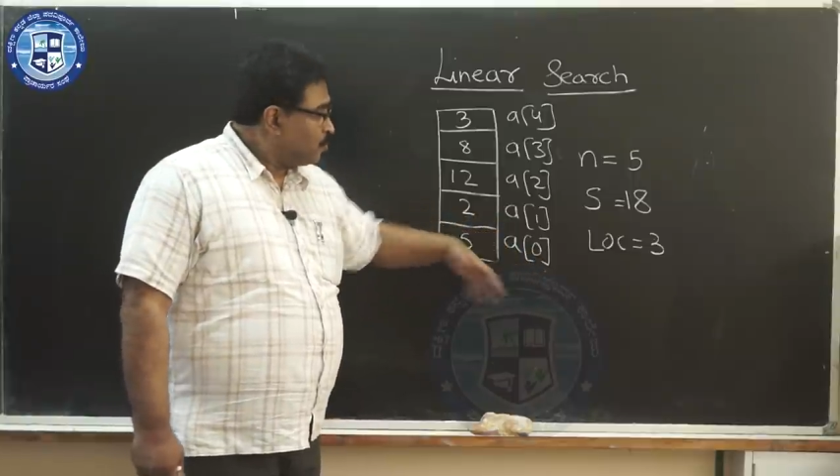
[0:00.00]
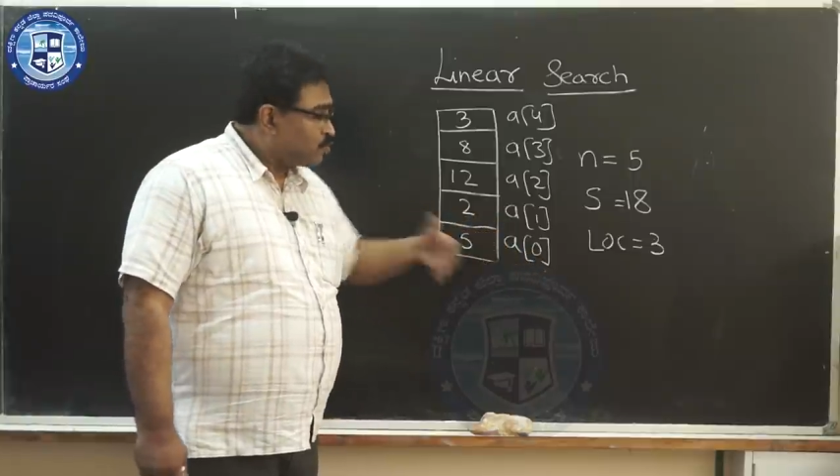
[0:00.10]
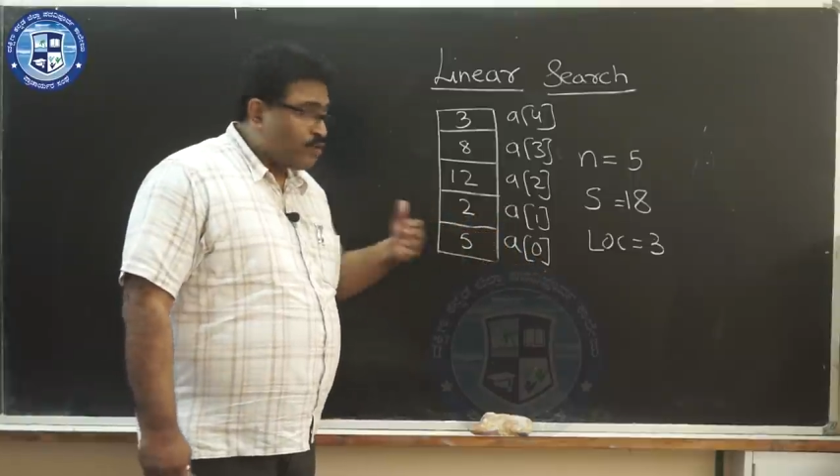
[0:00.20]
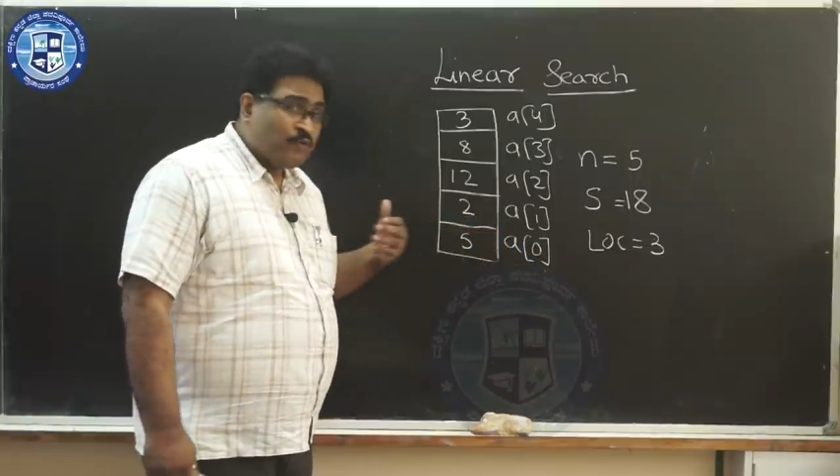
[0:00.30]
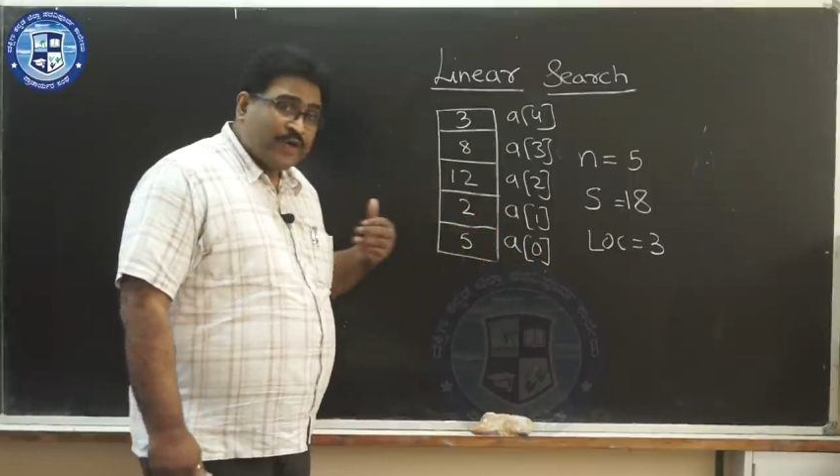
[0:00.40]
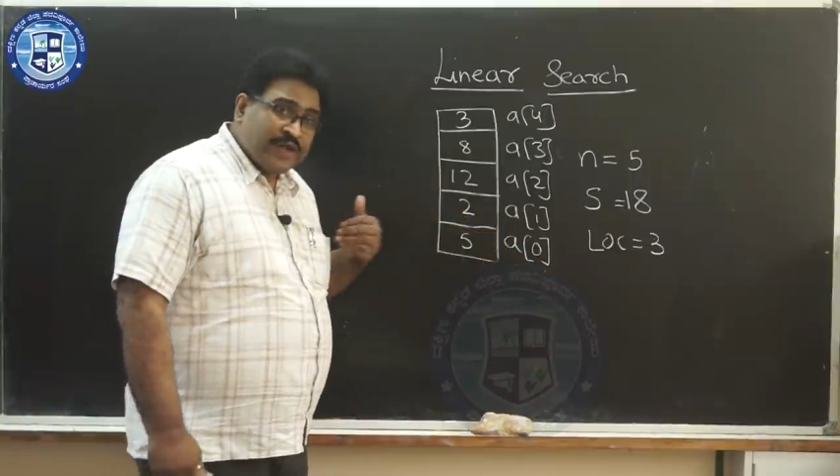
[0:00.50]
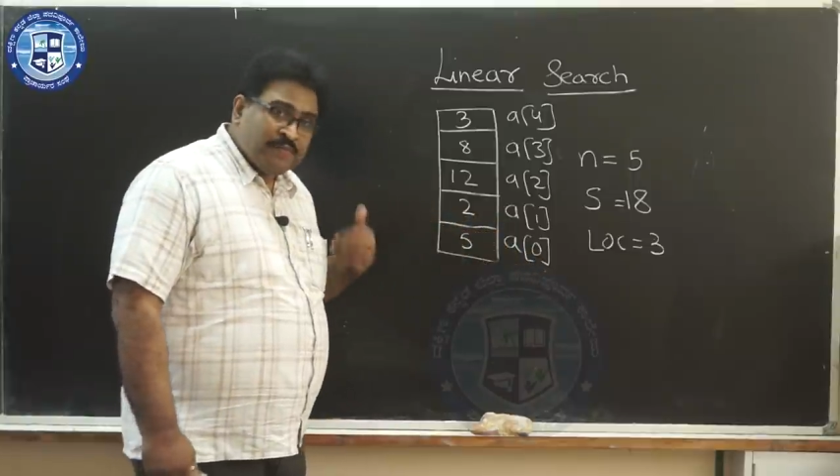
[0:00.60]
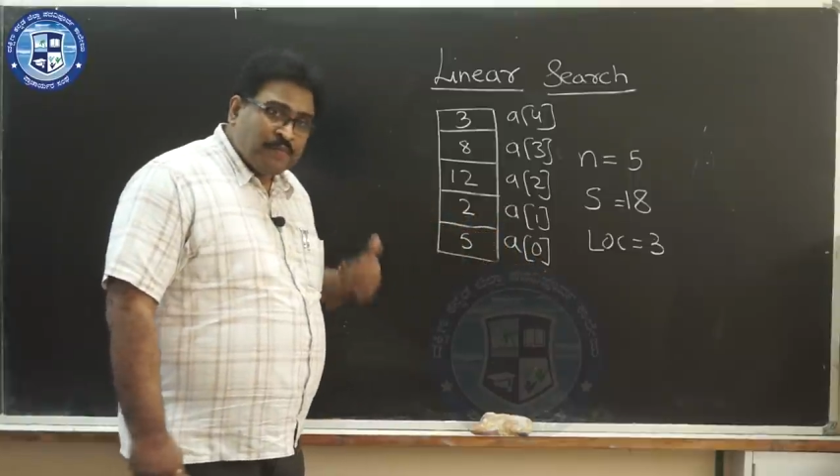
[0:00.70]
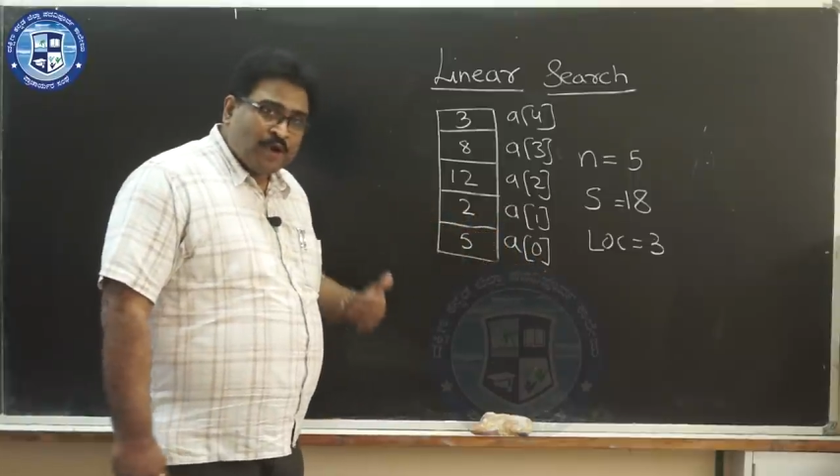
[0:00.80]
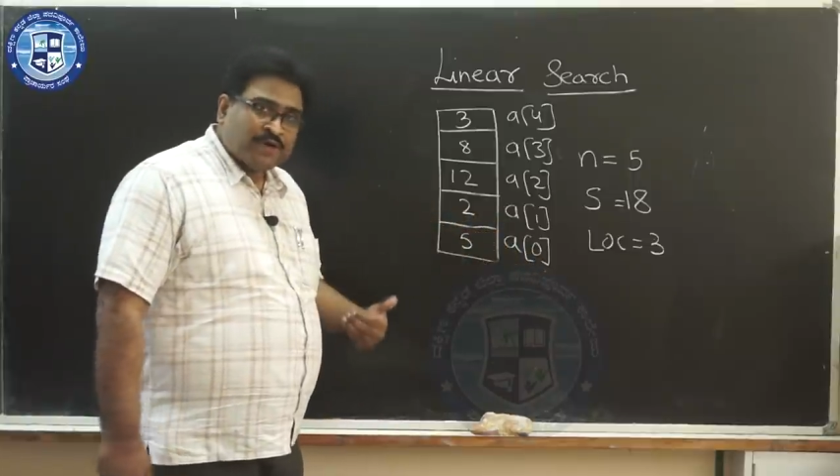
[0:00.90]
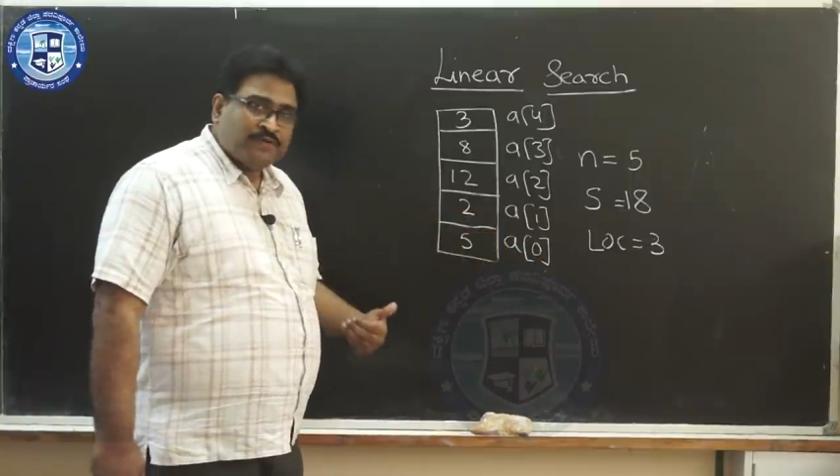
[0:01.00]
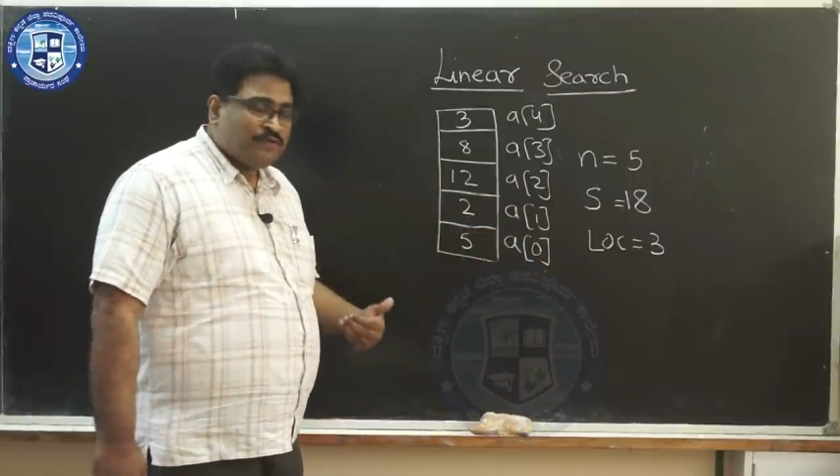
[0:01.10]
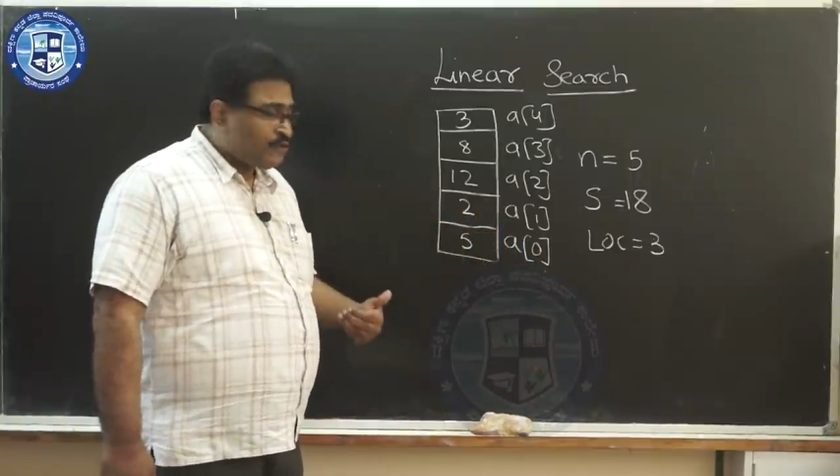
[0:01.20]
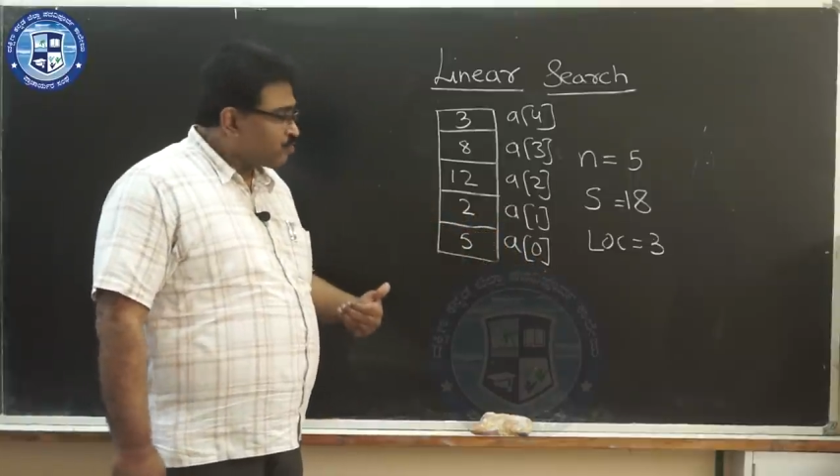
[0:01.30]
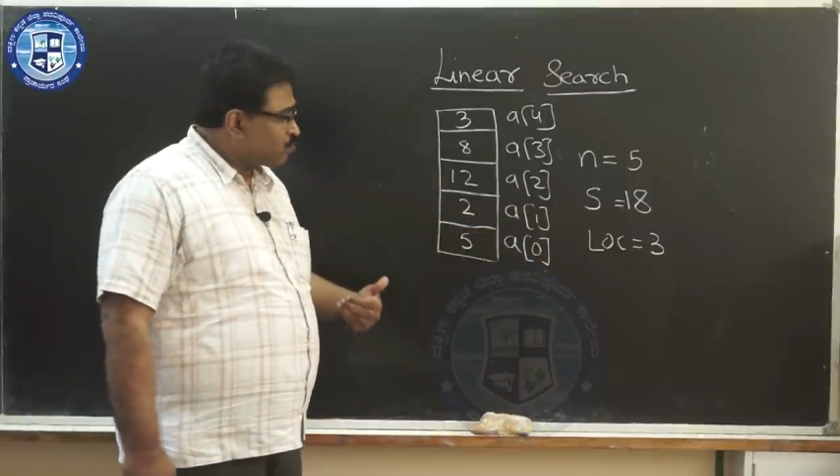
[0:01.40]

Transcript: So very important for us